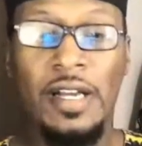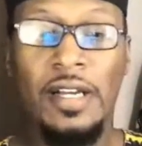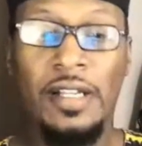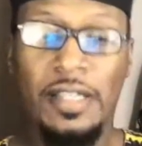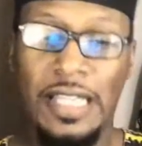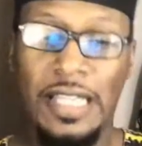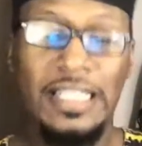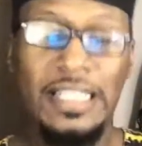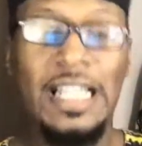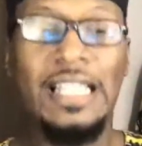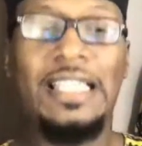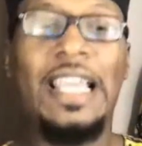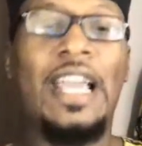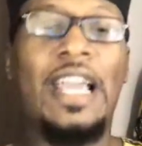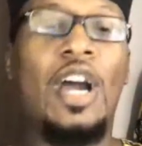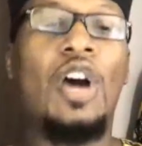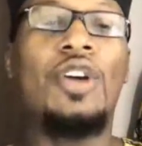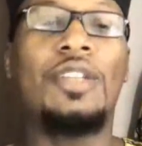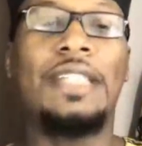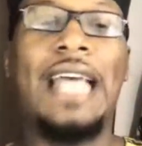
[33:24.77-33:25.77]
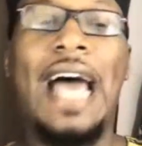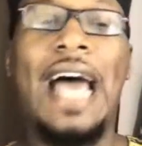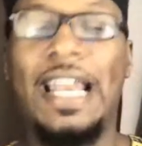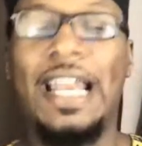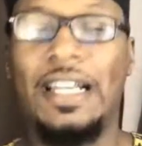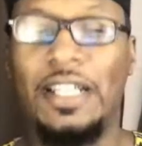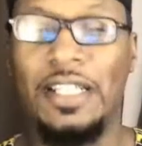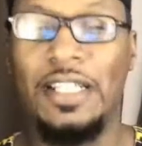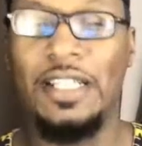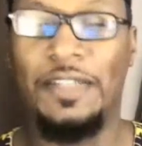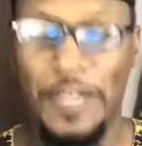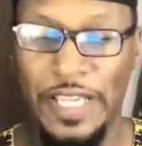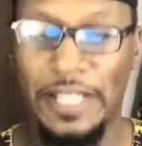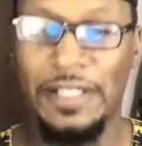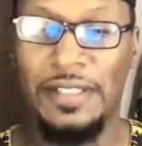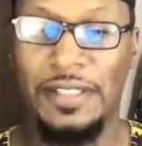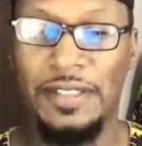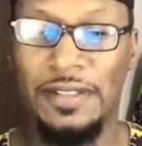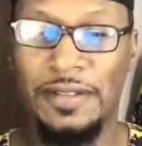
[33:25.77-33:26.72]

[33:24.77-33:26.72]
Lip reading: let's just say, her side of the fence,